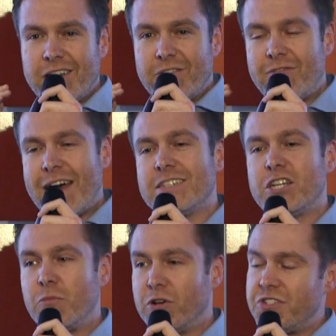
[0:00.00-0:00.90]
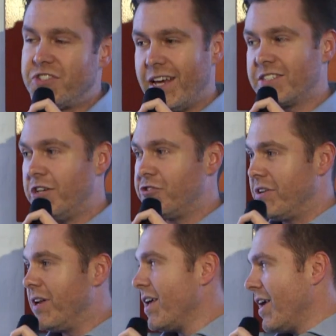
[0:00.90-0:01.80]
fast emergency
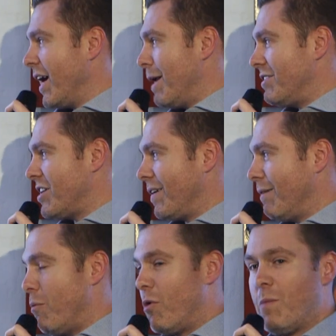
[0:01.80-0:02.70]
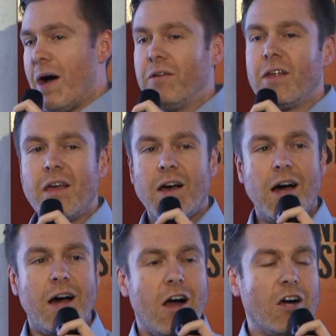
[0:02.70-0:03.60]
execution. And I'm going to talk a little bit more about
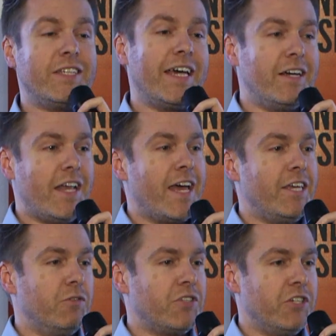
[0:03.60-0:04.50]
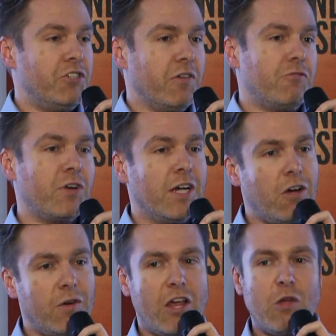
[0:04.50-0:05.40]
our day-to-day usage of
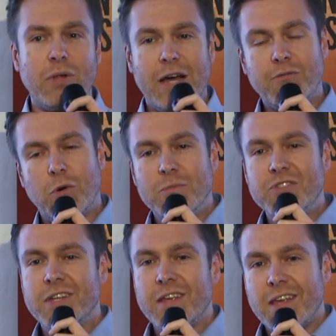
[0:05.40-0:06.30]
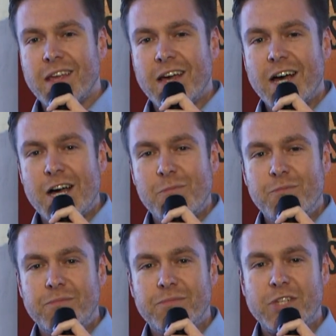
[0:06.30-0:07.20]
Trello and other platforms
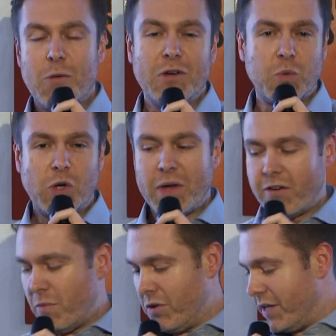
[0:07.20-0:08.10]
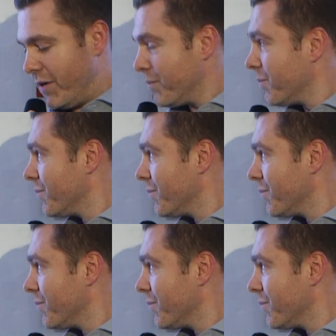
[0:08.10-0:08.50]
to help us work better remotely.